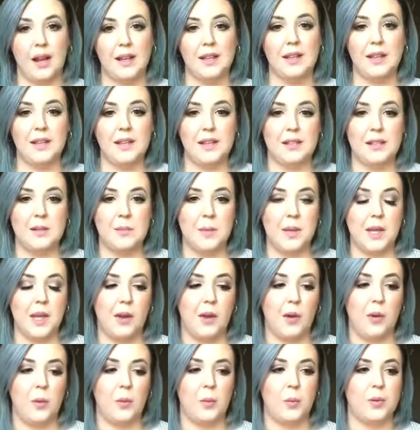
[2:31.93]
I needed to be
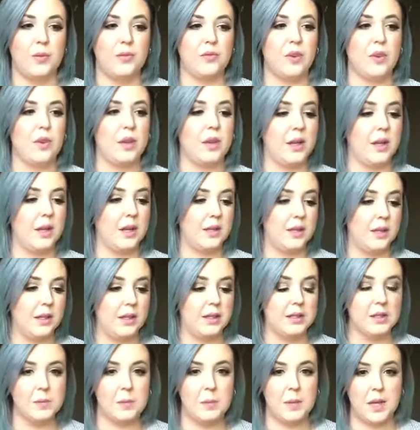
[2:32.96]
home. We felt like I
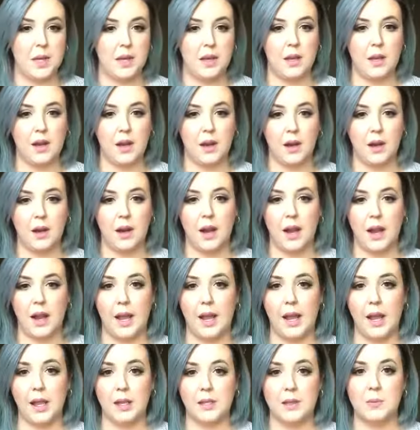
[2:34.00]
needed to be here. I
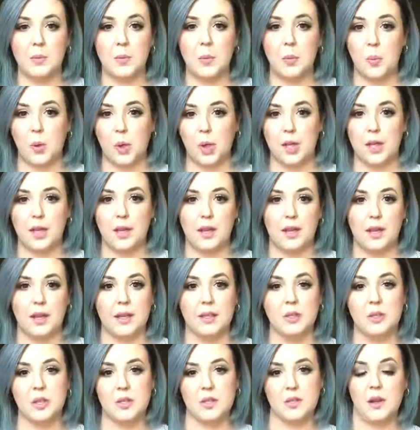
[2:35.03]
had been working. I
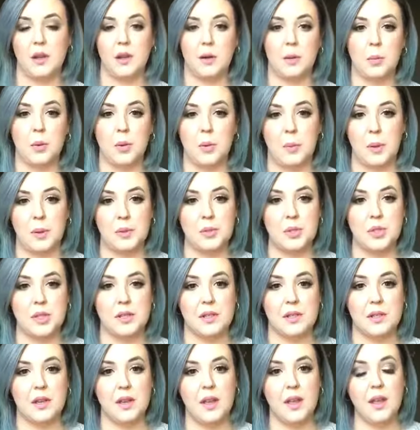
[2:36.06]
had just got a
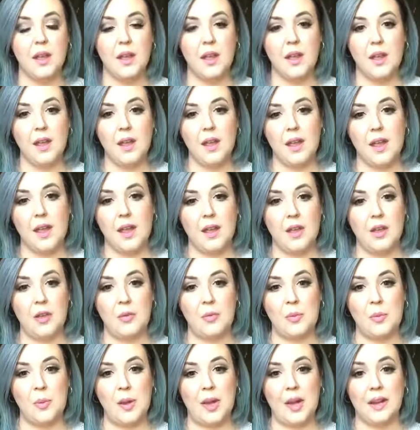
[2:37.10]
promotion
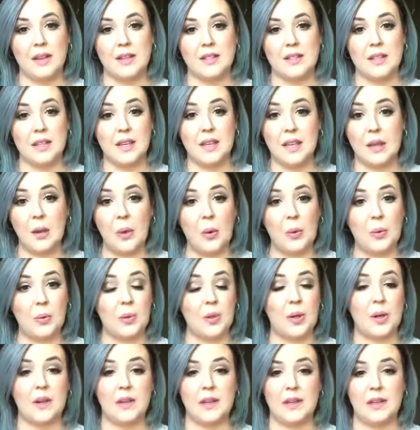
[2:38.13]
as a key
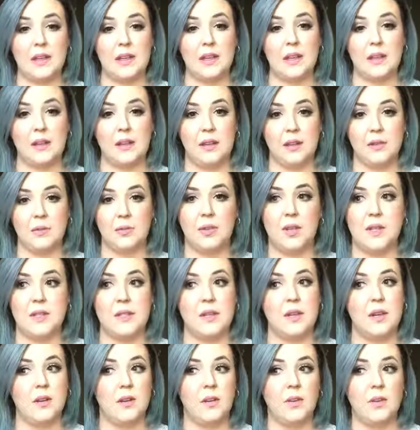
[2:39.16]
holder again in
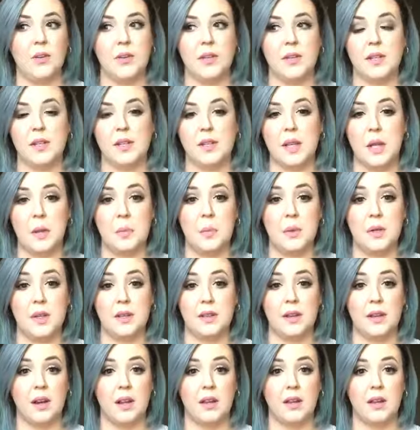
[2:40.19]
retail in a company
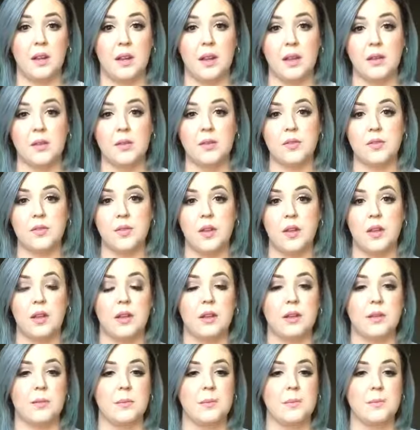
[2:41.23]
that I love.
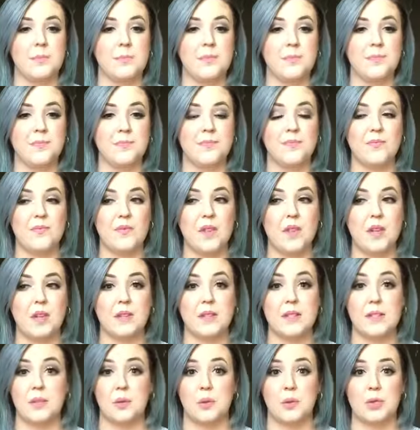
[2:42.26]
I
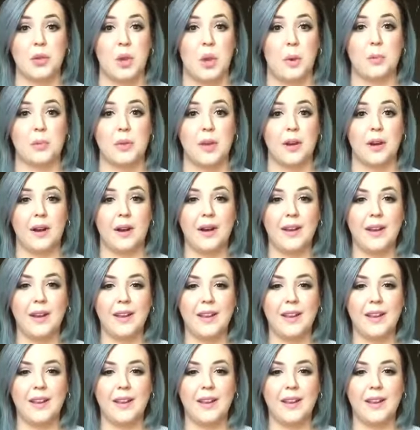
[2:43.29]
still shop there.